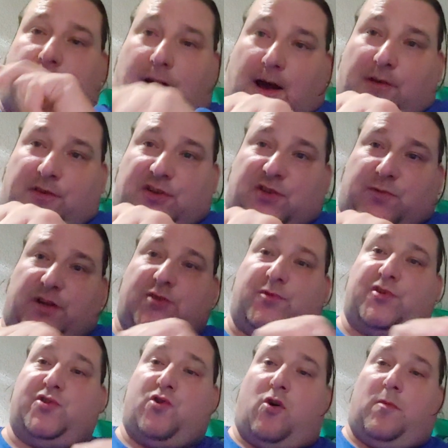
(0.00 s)
other switch
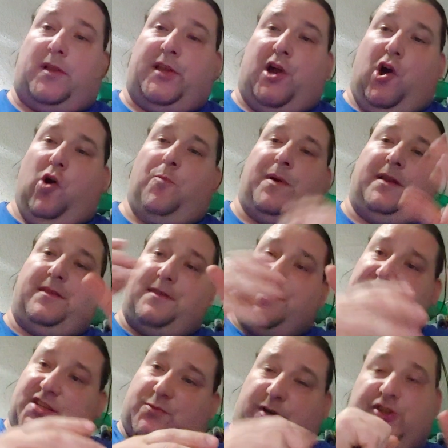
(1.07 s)
was normally open,
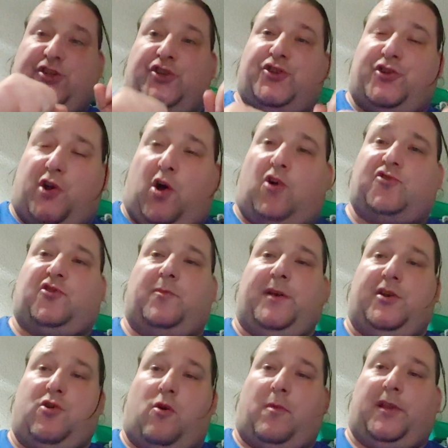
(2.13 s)
this switch should also be
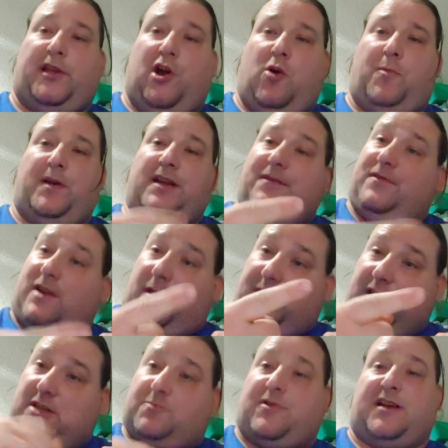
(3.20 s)
normally opened if
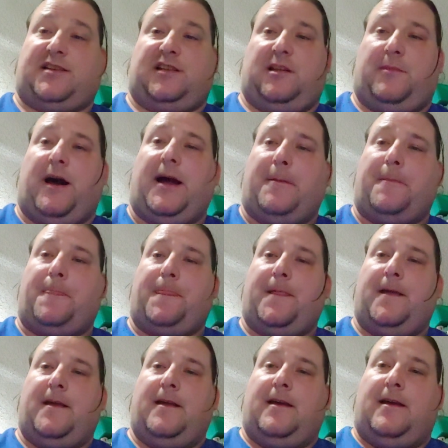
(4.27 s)
nothing is pressing the button.
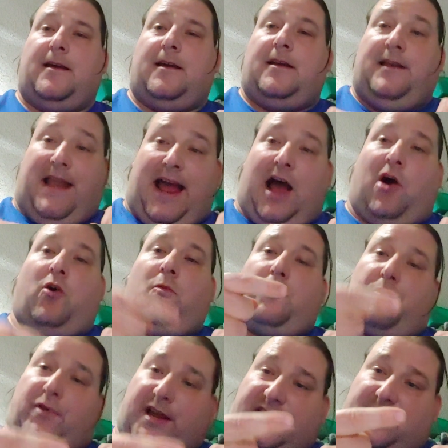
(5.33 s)
Now,
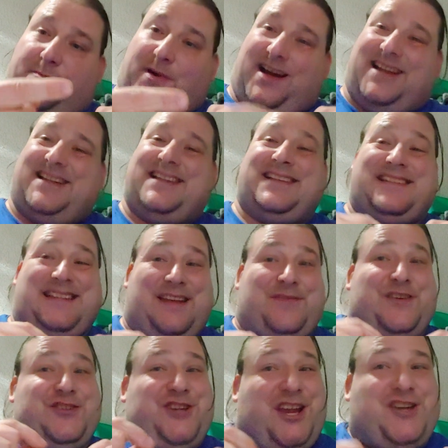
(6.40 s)
press the button, see if
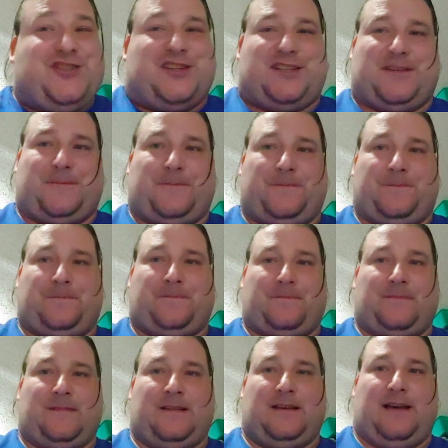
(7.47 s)
it changes.
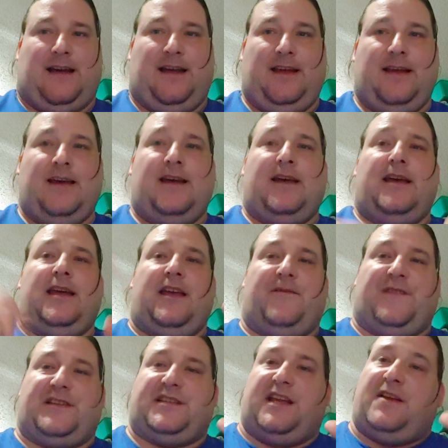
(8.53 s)
Okay?
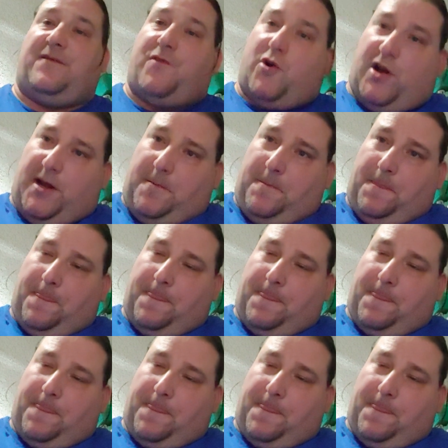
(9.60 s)
If it's inverted,